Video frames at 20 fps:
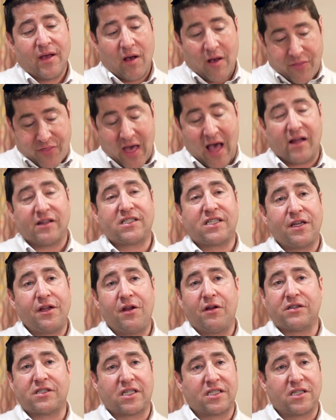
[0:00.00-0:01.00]
1,000
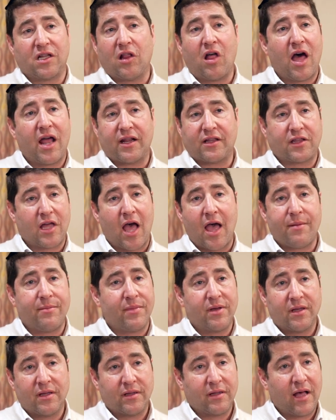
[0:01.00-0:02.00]
years is a lot of
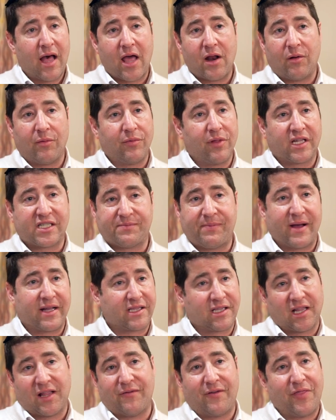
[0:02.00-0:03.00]
time. I don't
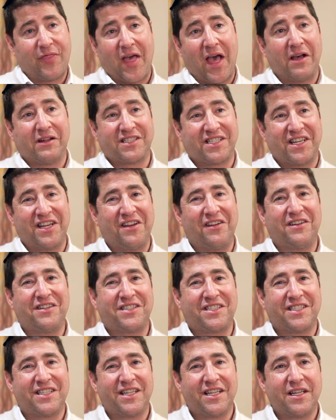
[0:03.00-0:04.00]
expect to live 1,000
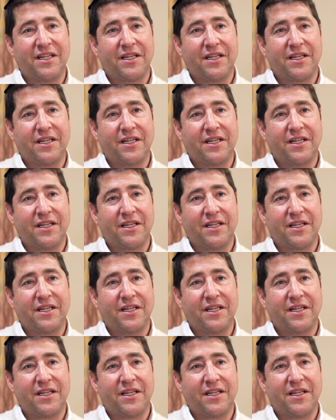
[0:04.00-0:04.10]
years.